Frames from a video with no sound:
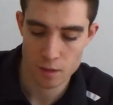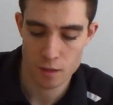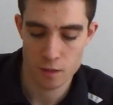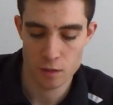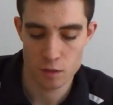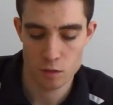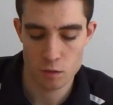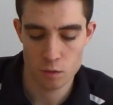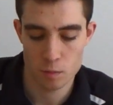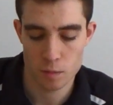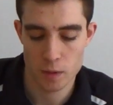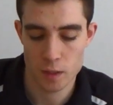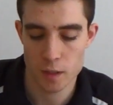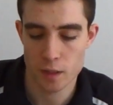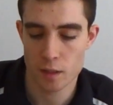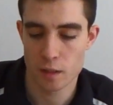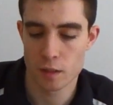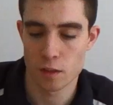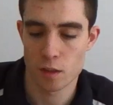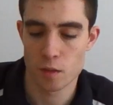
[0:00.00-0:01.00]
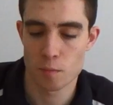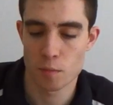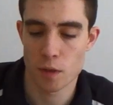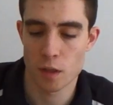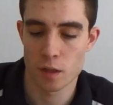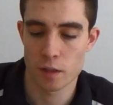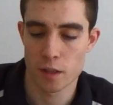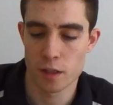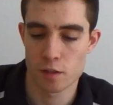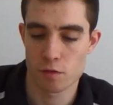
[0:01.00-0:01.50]
And you can
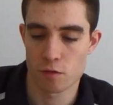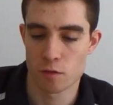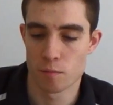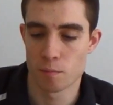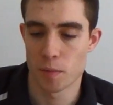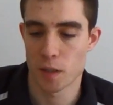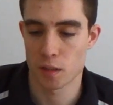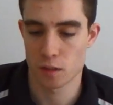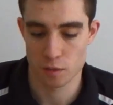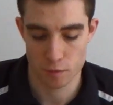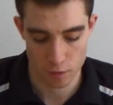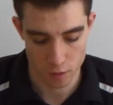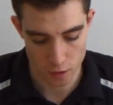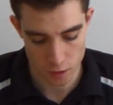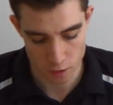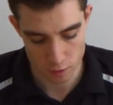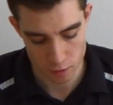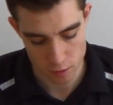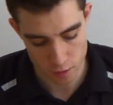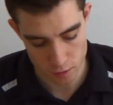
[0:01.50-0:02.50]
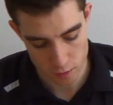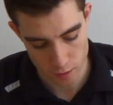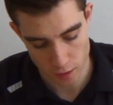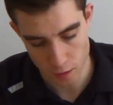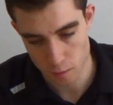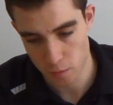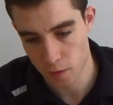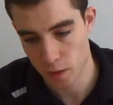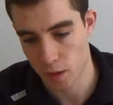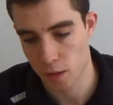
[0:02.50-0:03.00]
buy these from Butterfly or other
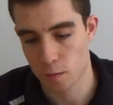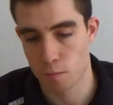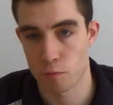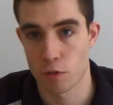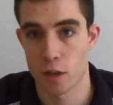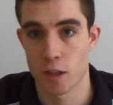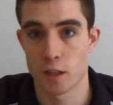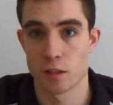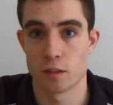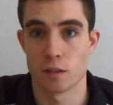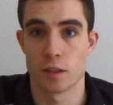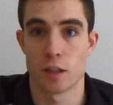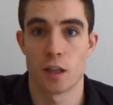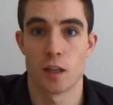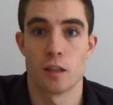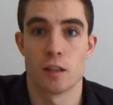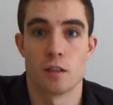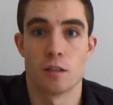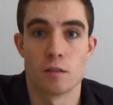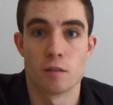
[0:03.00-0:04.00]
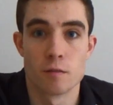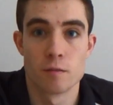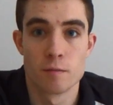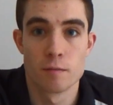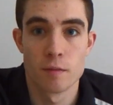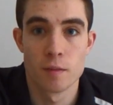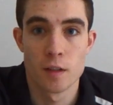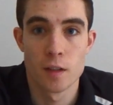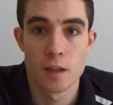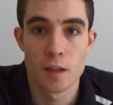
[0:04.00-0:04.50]
table tennis brands. You get a little
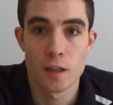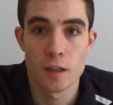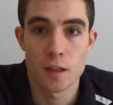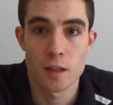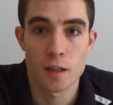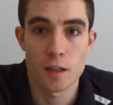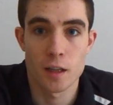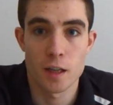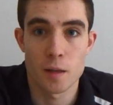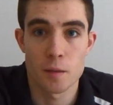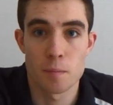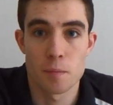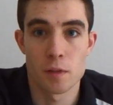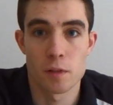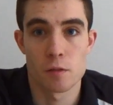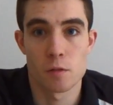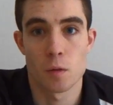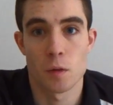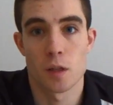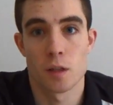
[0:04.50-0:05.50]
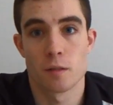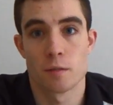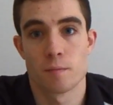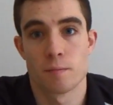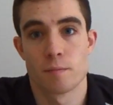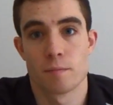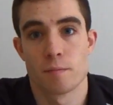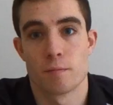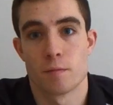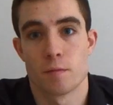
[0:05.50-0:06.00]
clip as
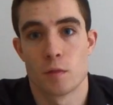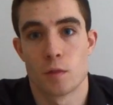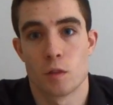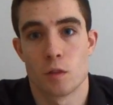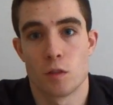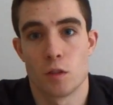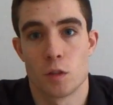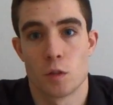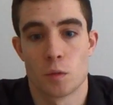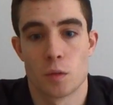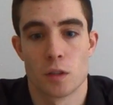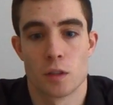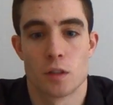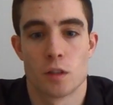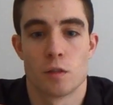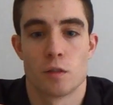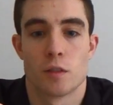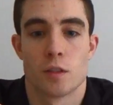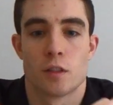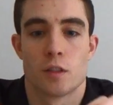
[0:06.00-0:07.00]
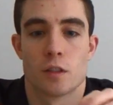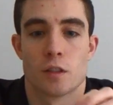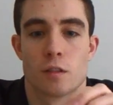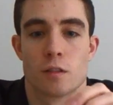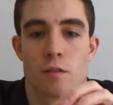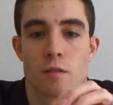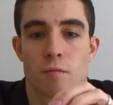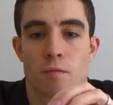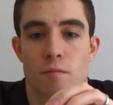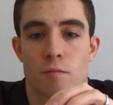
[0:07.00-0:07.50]
well. All you want to do is
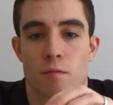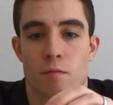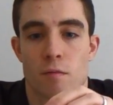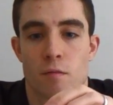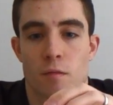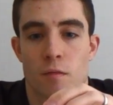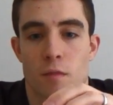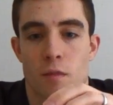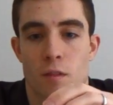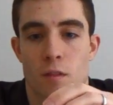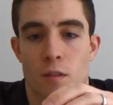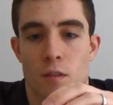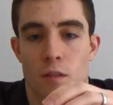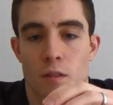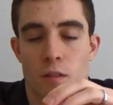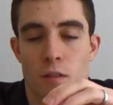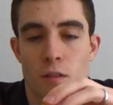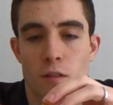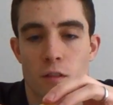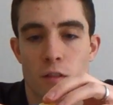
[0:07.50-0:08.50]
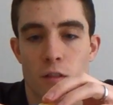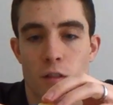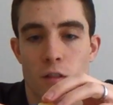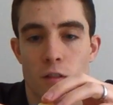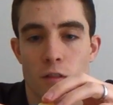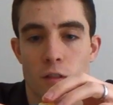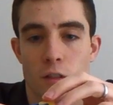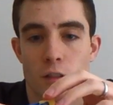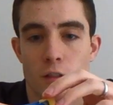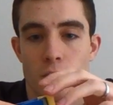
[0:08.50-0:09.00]
just
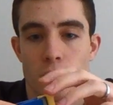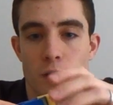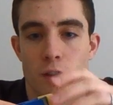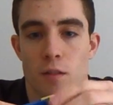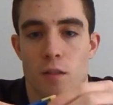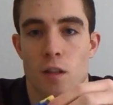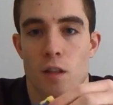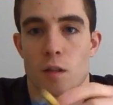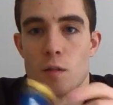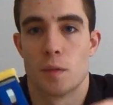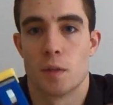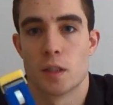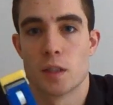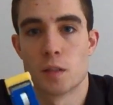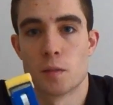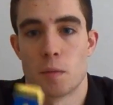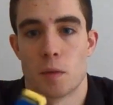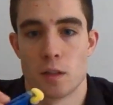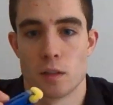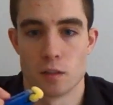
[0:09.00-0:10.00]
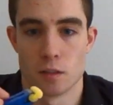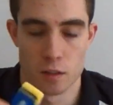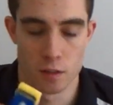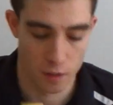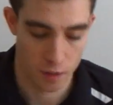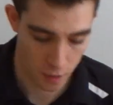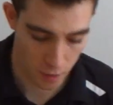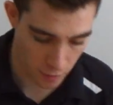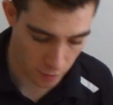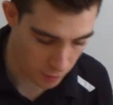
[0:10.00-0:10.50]
slot the little bit of sponge in
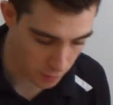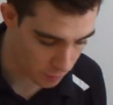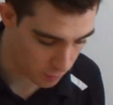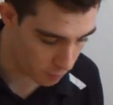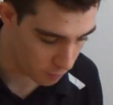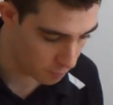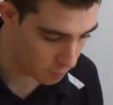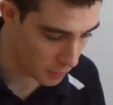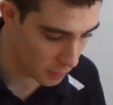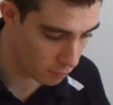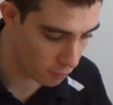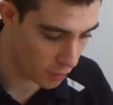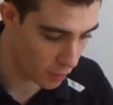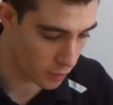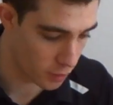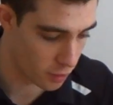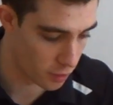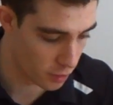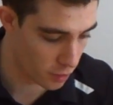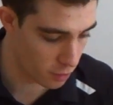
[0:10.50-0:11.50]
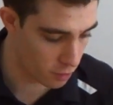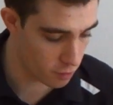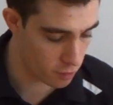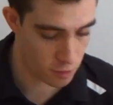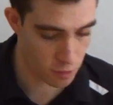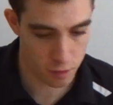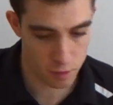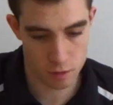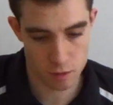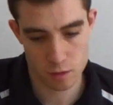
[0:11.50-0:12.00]
there, and that would be ready to
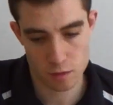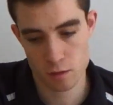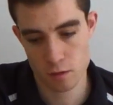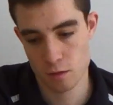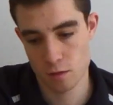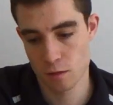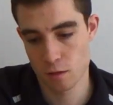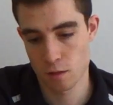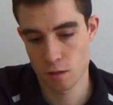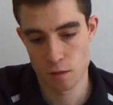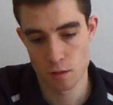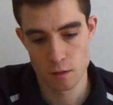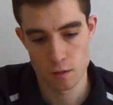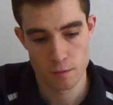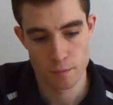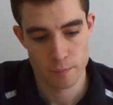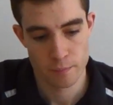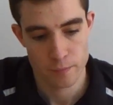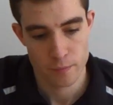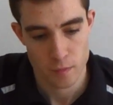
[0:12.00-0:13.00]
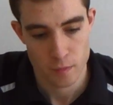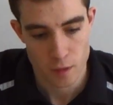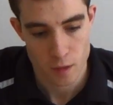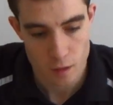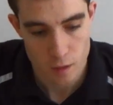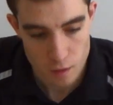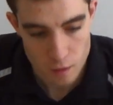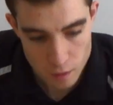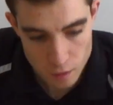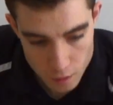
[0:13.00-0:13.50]
use.
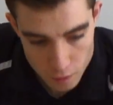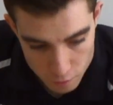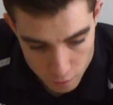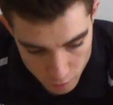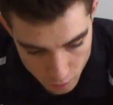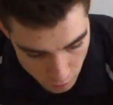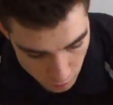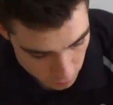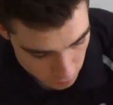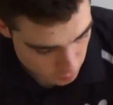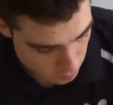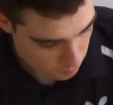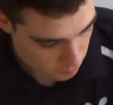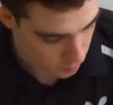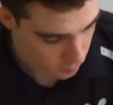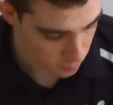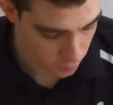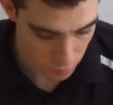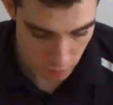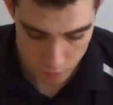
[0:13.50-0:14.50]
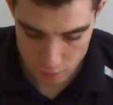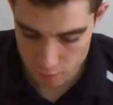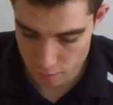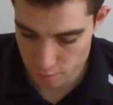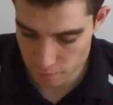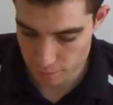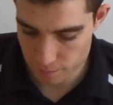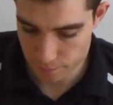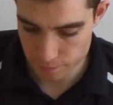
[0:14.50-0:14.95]
And get rid of those sponges.